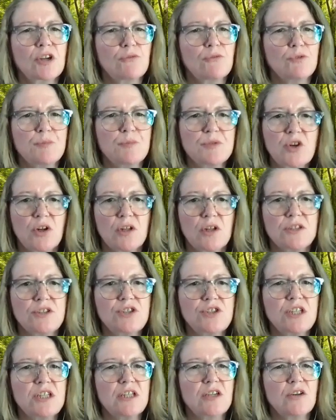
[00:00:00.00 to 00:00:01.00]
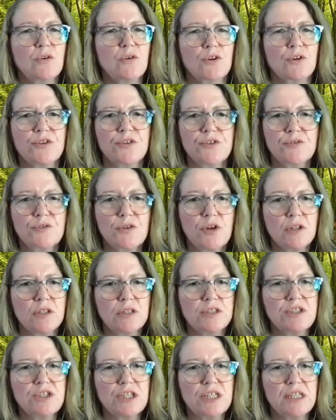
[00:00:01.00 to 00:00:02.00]
at rheumatology or
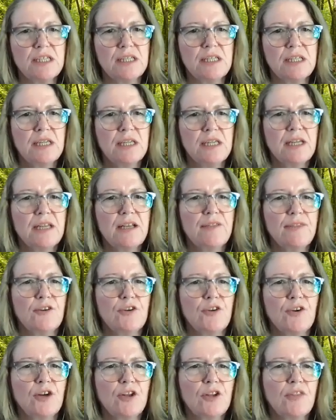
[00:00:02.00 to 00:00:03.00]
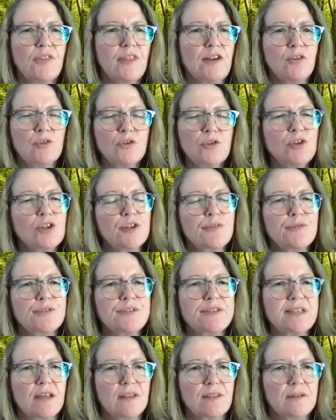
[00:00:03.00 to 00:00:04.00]
neurology, they don't look for
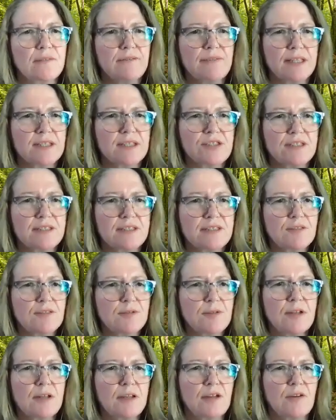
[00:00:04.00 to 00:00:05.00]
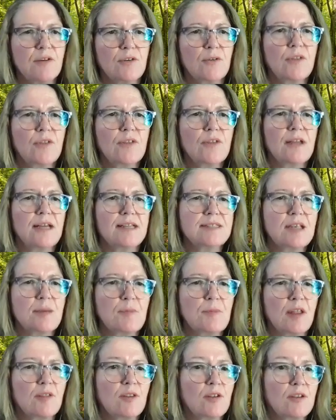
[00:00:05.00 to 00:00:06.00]
stealth infections. They're, as
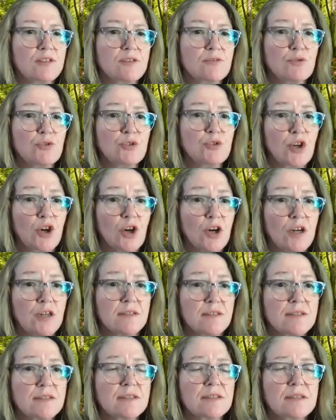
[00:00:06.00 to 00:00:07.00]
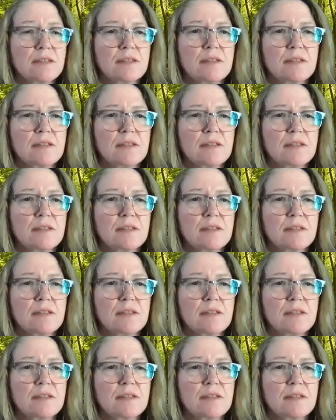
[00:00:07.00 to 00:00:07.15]
a root cause.